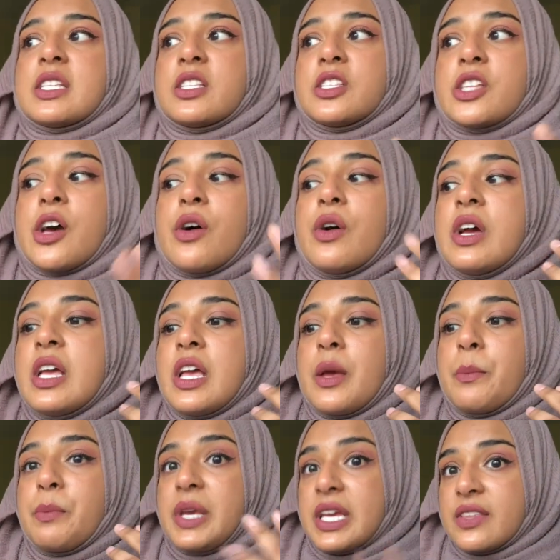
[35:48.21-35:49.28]
And so
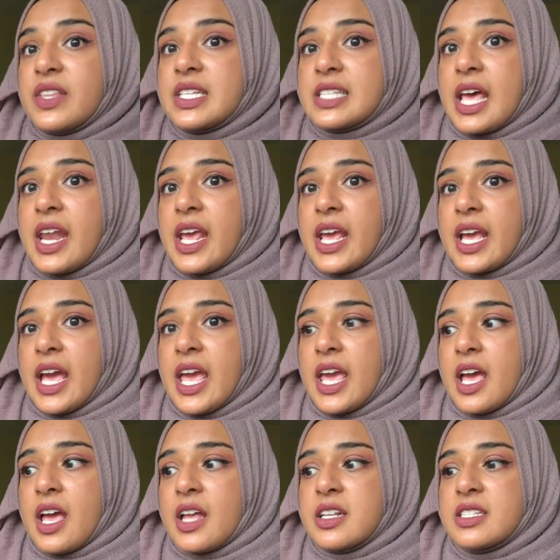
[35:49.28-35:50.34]
being in this setting
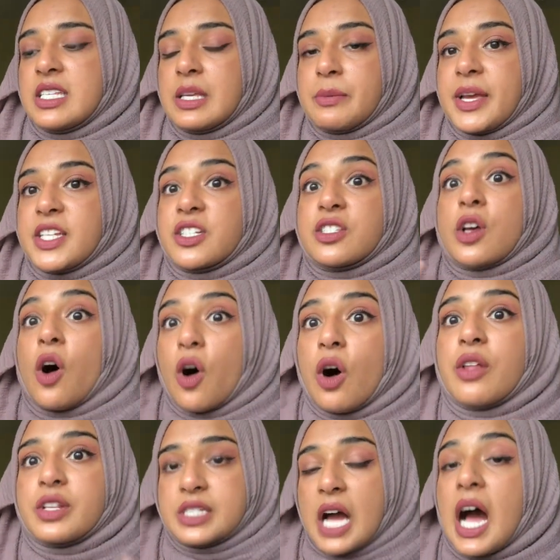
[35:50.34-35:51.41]
and seeing patients
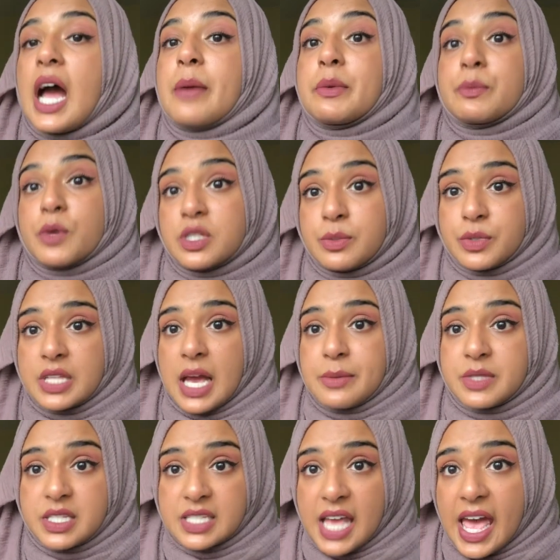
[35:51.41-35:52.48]
all the time and multiple
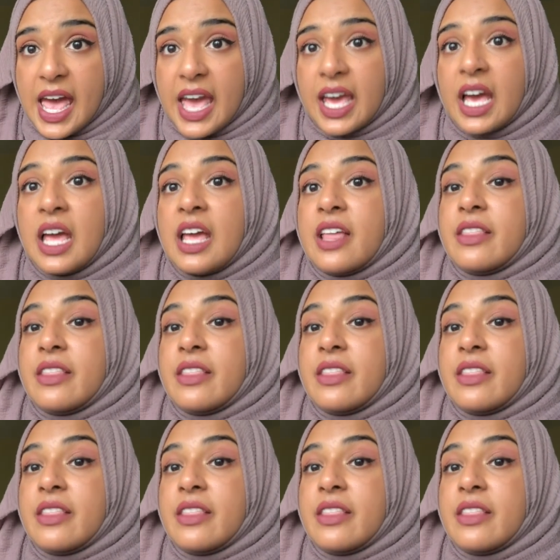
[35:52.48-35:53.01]
times a day,